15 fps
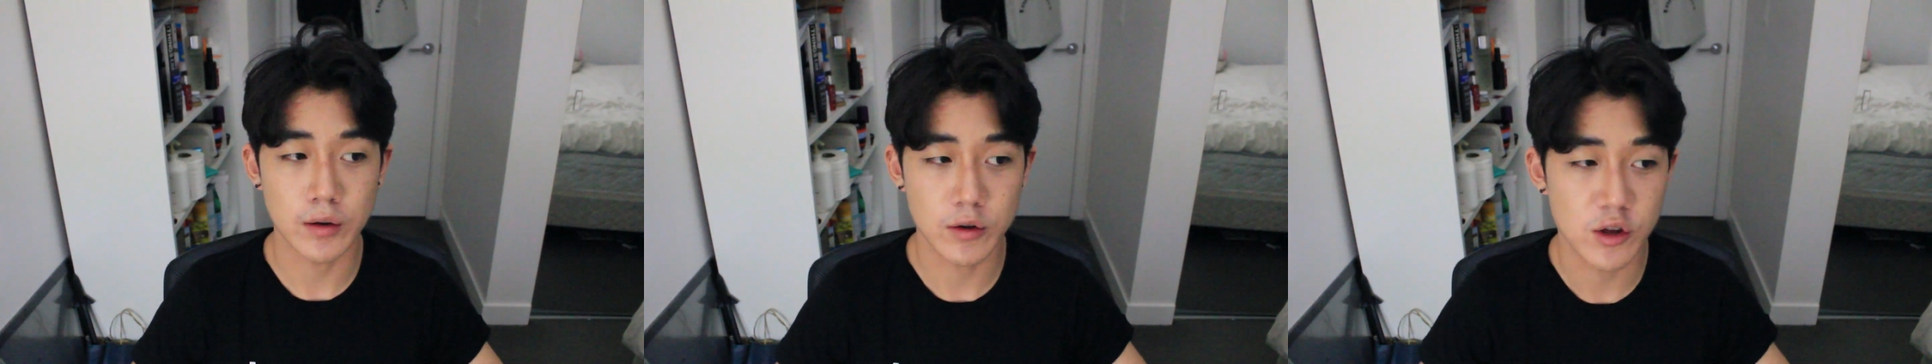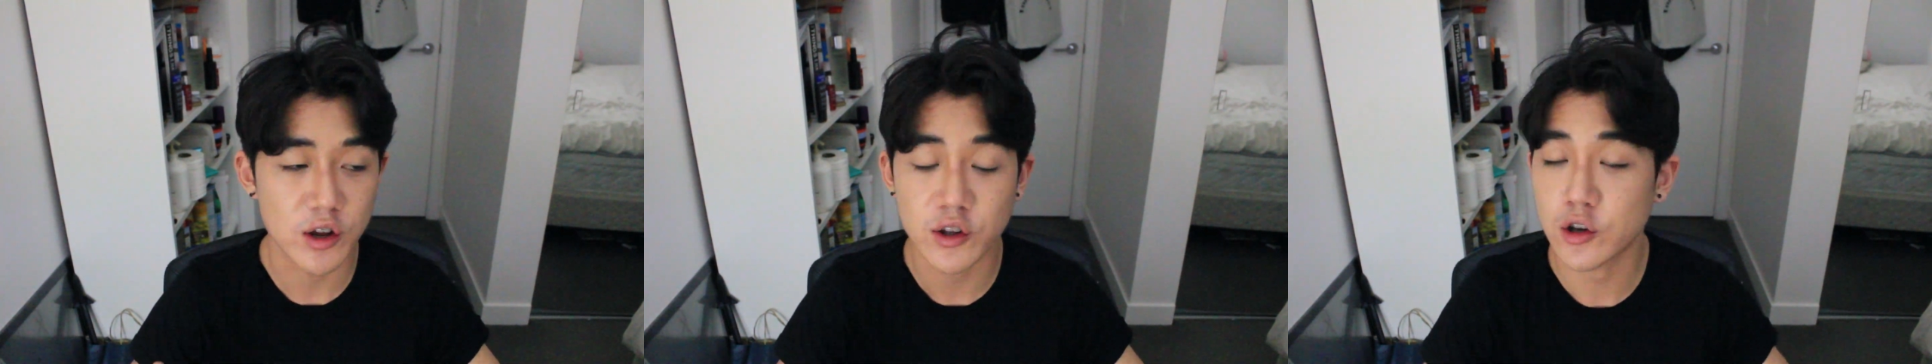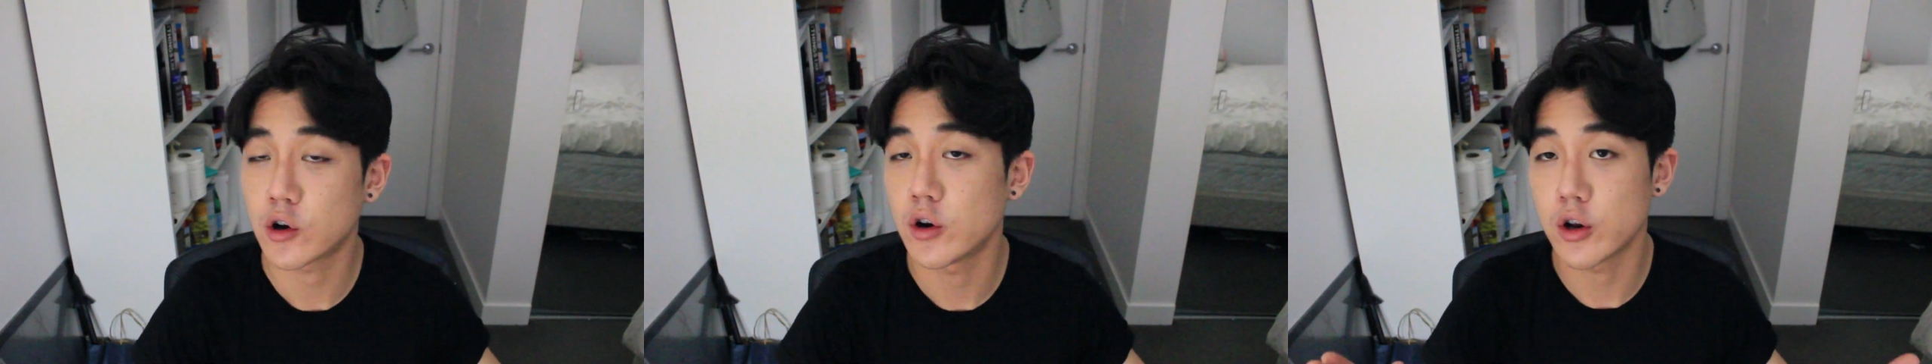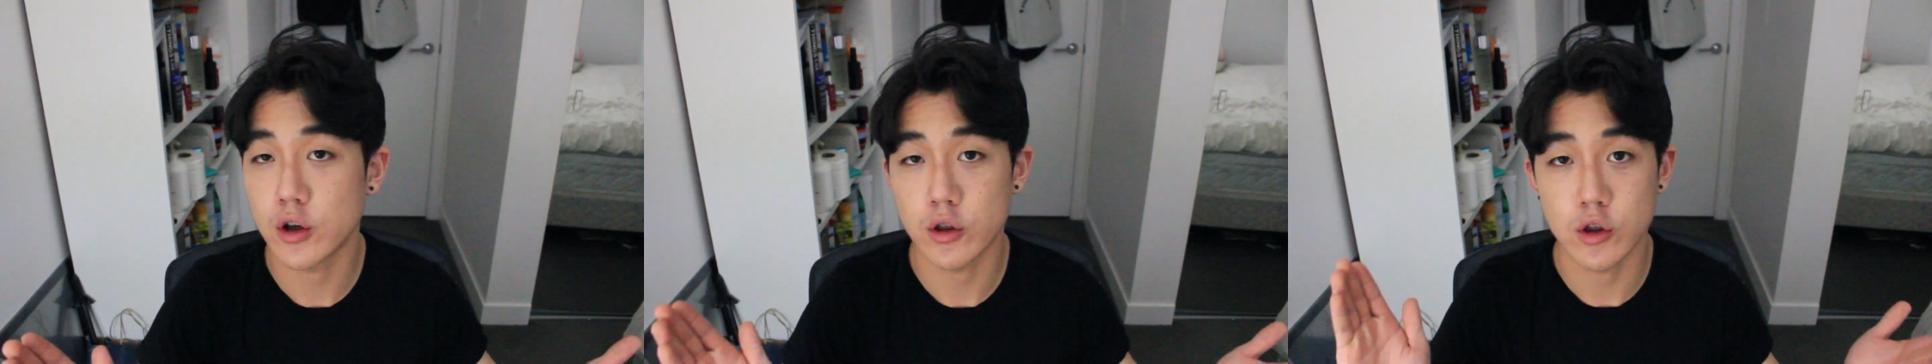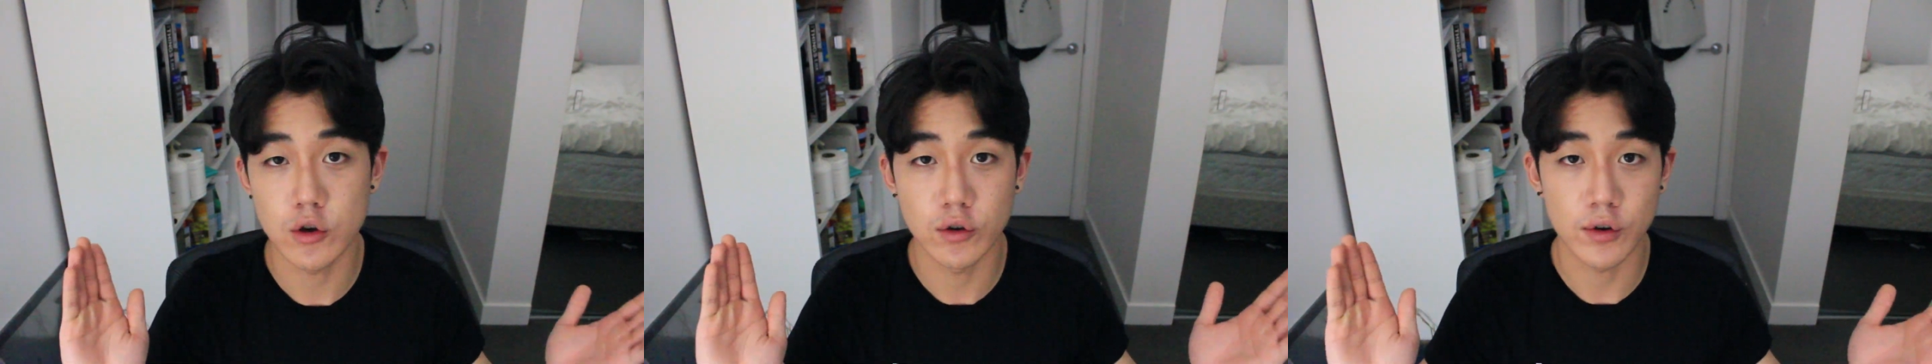just
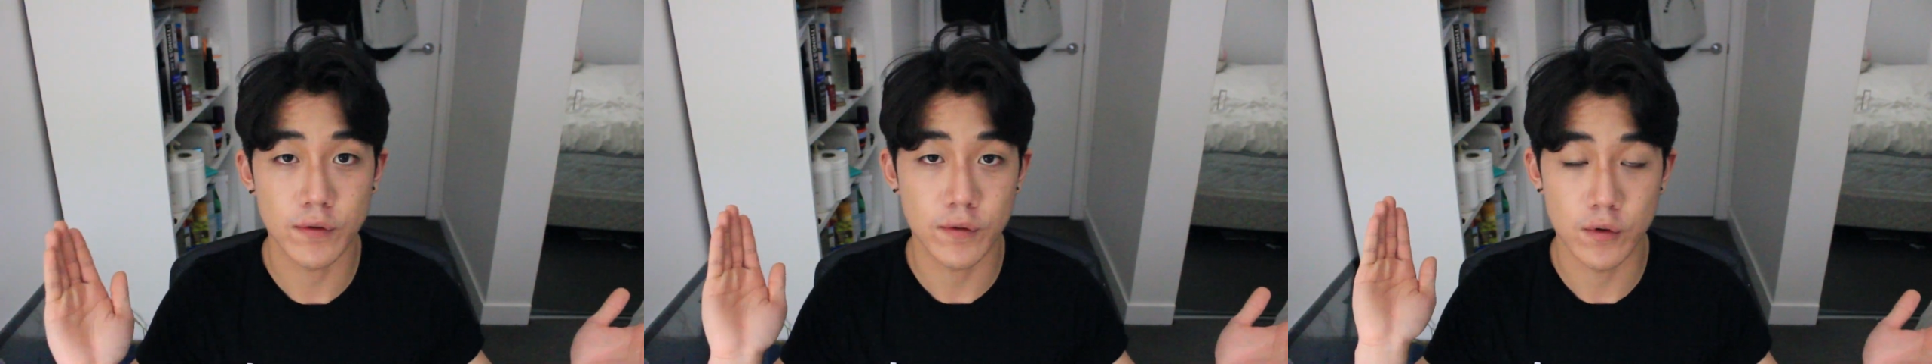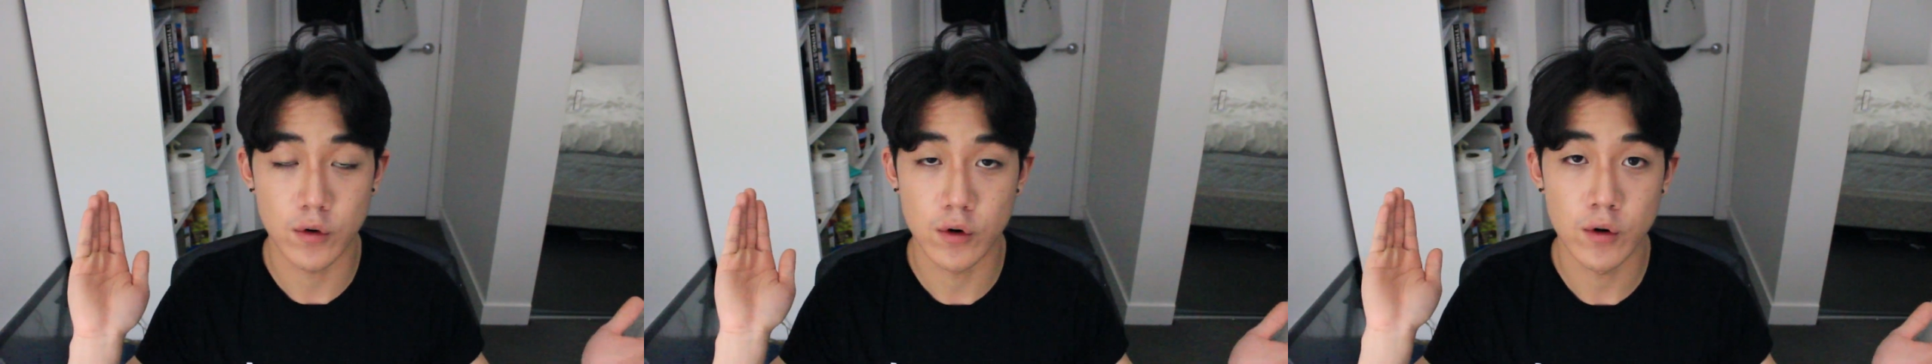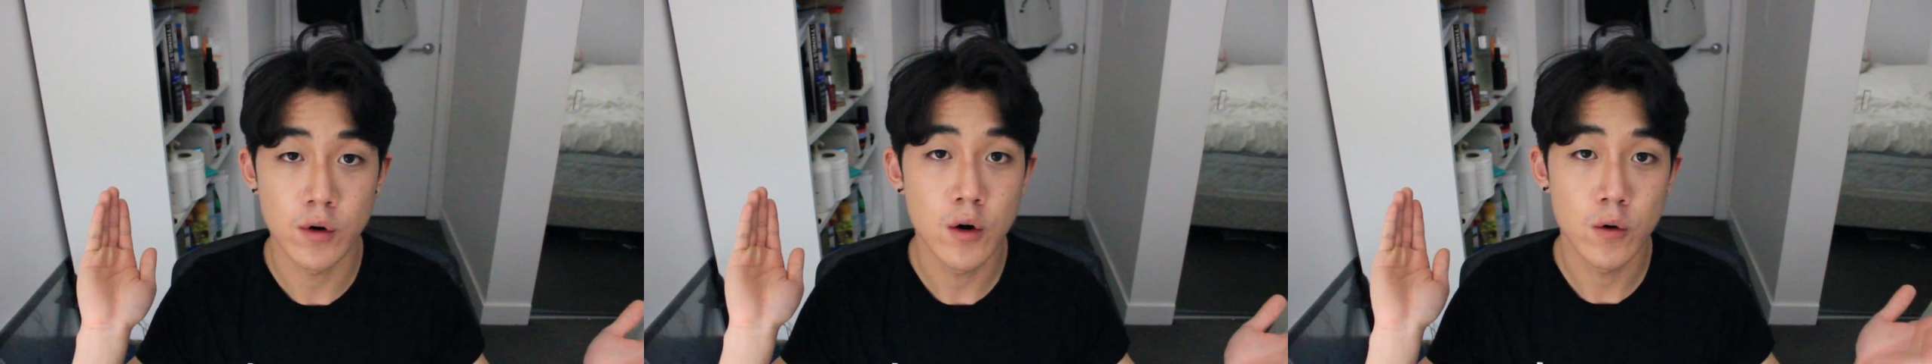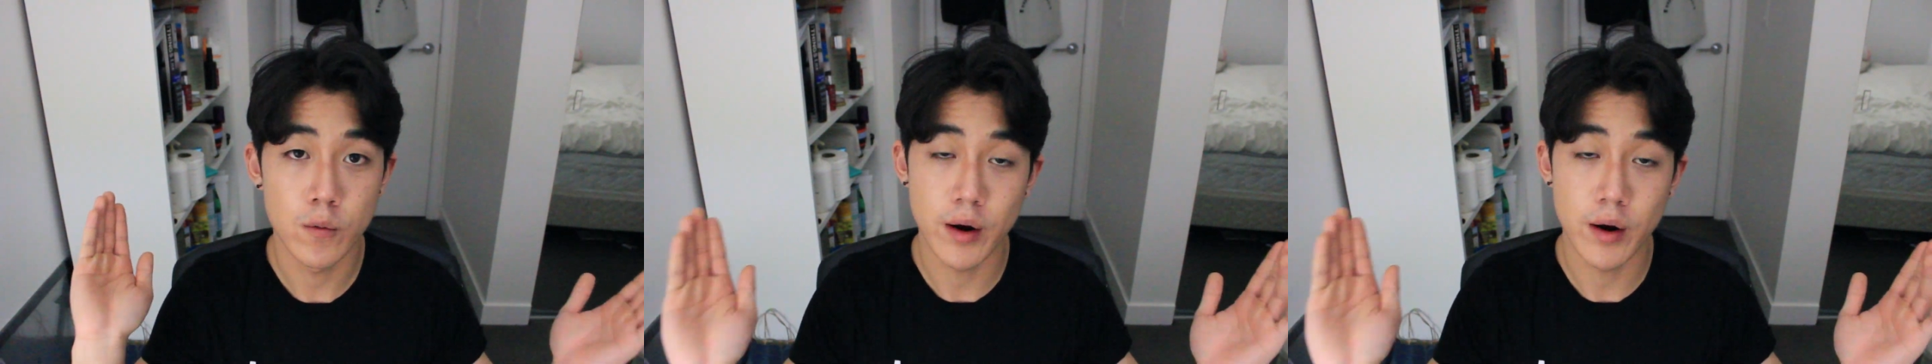going to use it for